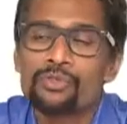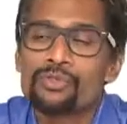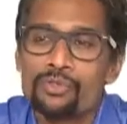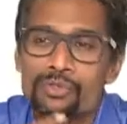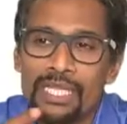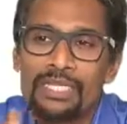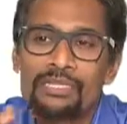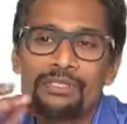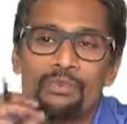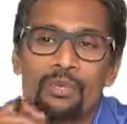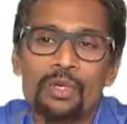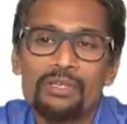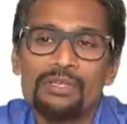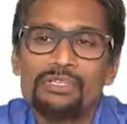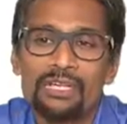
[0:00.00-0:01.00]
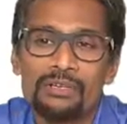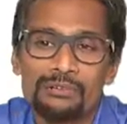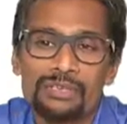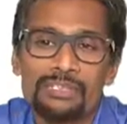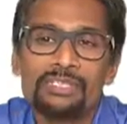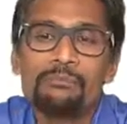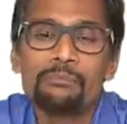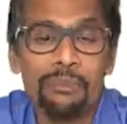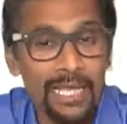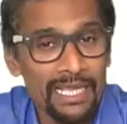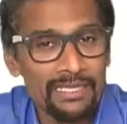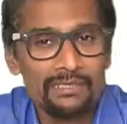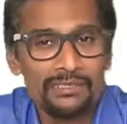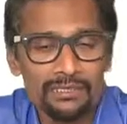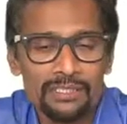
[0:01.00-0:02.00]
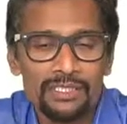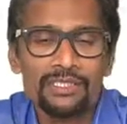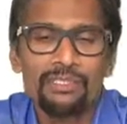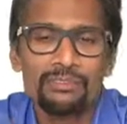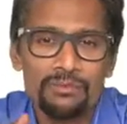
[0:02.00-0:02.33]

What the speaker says: So that is what is covered in buying decision.